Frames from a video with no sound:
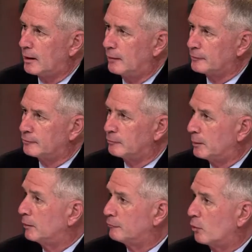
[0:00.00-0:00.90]
conference has
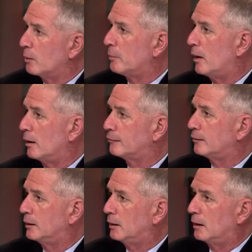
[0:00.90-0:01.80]
been to foreign
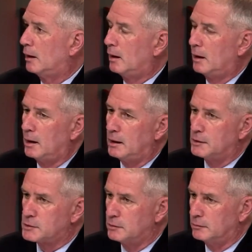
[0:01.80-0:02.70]
policy
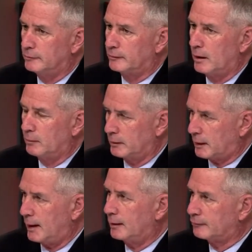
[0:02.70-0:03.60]
issues uh, when the
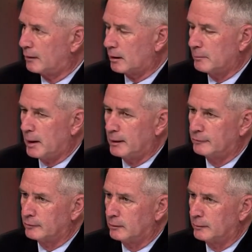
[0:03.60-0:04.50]
candidates talk about
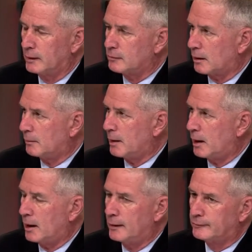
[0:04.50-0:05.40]
Israel, when they talk
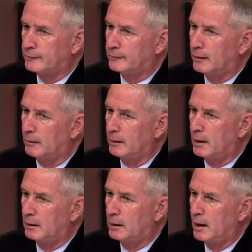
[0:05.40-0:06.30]
about ISIS and
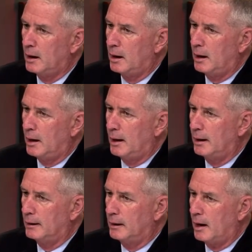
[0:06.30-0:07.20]
Iran.
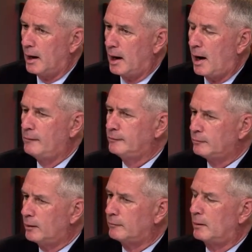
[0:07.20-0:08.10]
And I was just
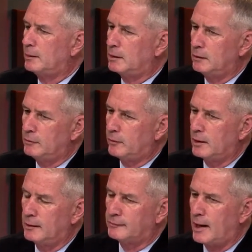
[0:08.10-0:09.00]
wondering, I mean, do you think,
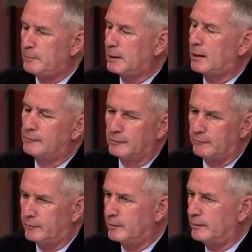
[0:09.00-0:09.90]
is that because of
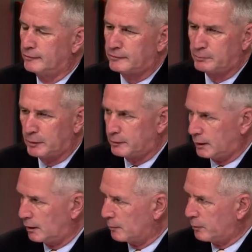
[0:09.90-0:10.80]
this
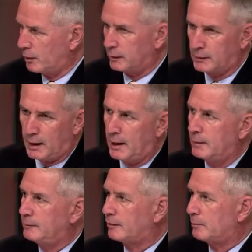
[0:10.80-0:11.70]
particular point in
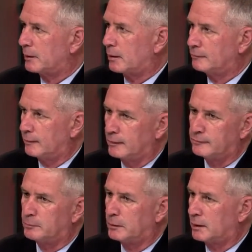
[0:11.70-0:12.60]
time? Is that because of
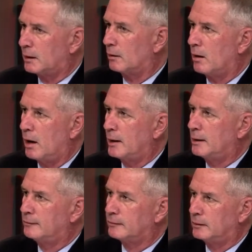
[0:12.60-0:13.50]
this particular
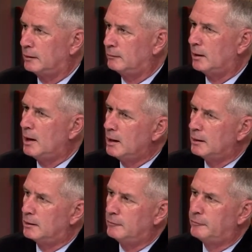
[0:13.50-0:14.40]
audience? Or do you,
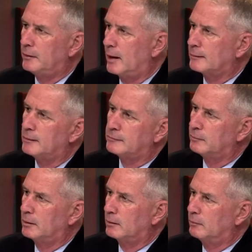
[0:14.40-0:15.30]
do you feel like this
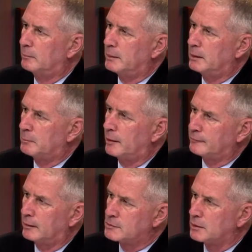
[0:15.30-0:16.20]
really will be a
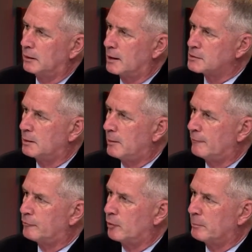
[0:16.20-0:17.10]
presidential election
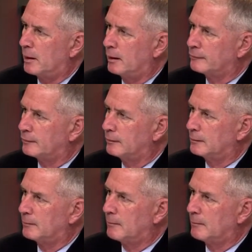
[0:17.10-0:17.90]
about foreign policy?